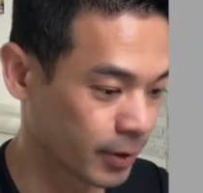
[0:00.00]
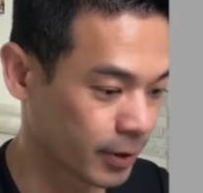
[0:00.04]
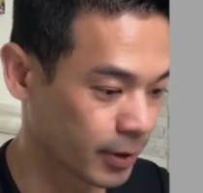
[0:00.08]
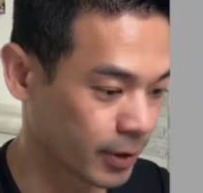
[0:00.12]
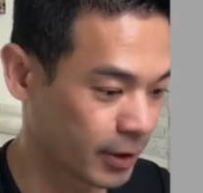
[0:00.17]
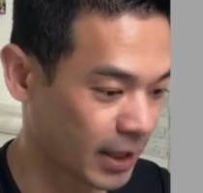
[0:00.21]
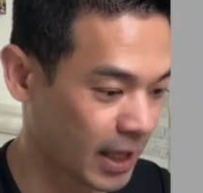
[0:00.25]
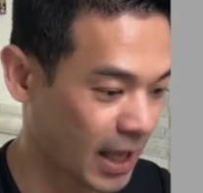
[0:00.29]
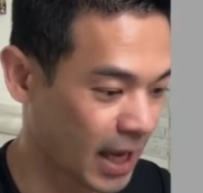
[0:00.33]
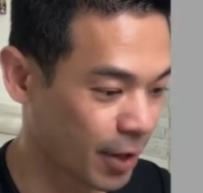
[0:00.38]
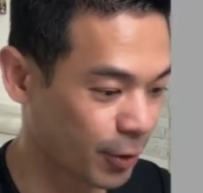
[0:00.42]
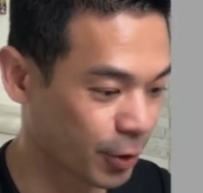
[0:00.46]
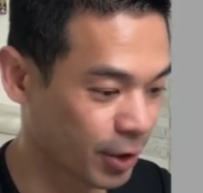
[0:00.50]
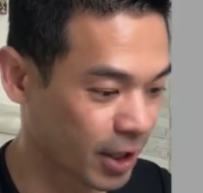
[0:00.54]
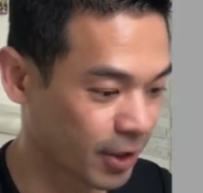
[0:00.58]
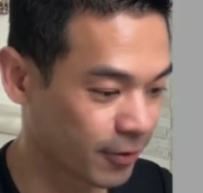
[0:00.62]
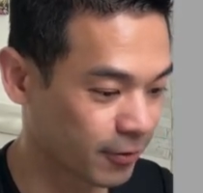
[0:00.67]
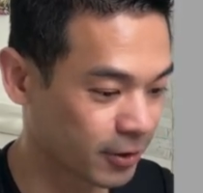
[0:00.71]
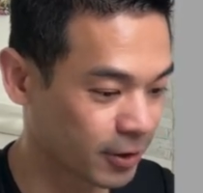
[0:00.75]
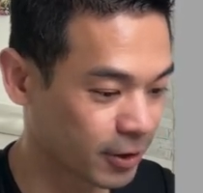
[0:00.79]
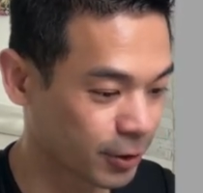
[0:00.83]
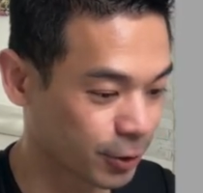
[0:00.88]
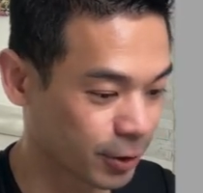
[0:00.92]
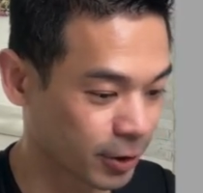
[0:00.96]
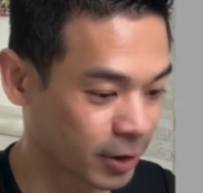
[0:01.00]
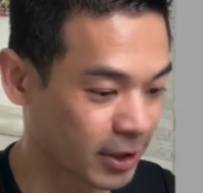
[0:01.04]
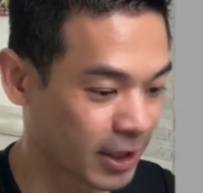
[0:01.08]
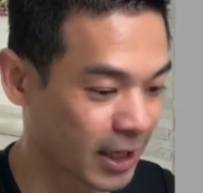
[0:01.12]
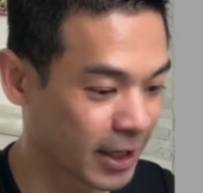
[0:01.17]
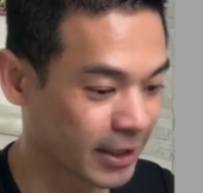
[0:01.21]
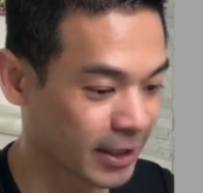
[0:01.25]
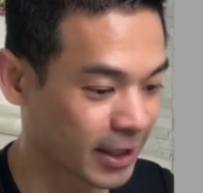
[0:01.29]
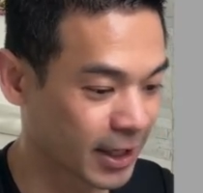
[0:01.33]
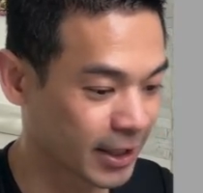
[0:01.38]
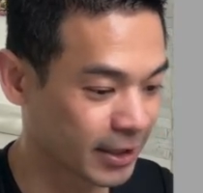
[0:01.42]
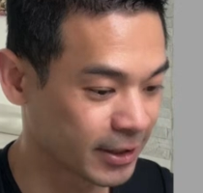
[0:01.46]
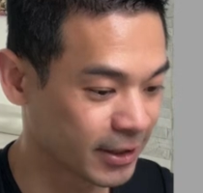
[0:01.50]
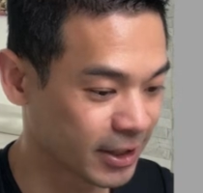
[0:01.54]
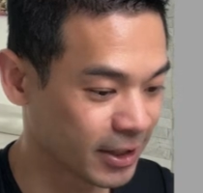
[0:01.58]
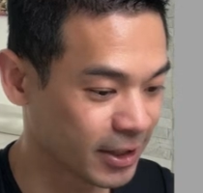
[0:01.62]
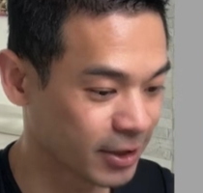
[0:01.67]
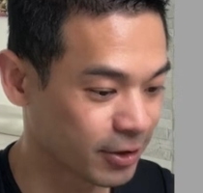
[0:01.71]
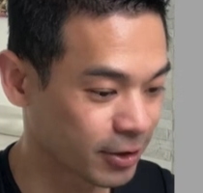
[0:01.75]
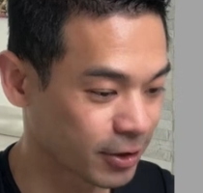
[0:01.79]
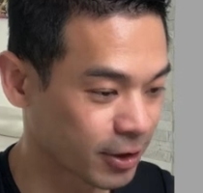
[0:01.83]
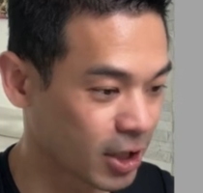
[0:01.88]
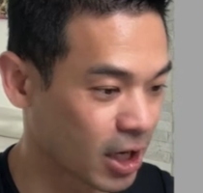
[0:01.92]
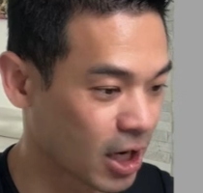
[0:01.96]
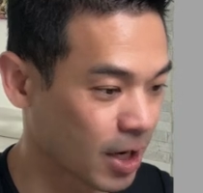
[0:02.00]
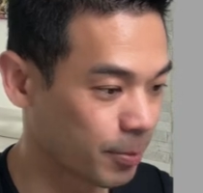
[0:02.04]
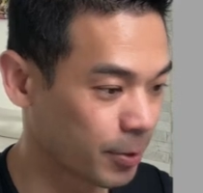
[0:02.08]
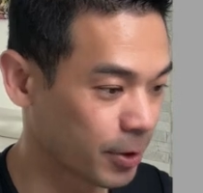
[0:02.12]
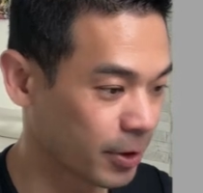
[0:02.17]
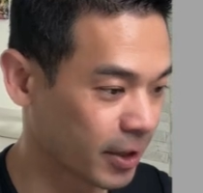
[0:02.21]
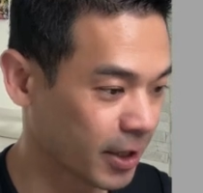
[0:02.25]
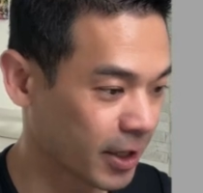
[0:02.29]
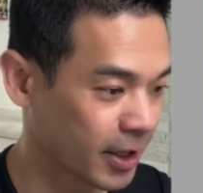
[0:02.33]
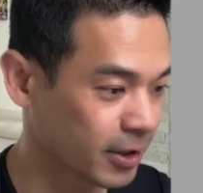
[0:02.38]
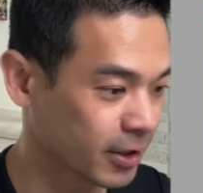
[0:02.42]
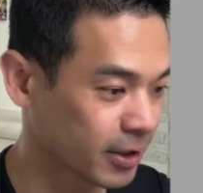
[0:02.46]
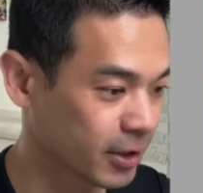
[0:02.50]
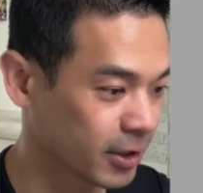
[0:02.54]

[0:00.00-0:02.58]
Now you have clear client ID. You can copy that,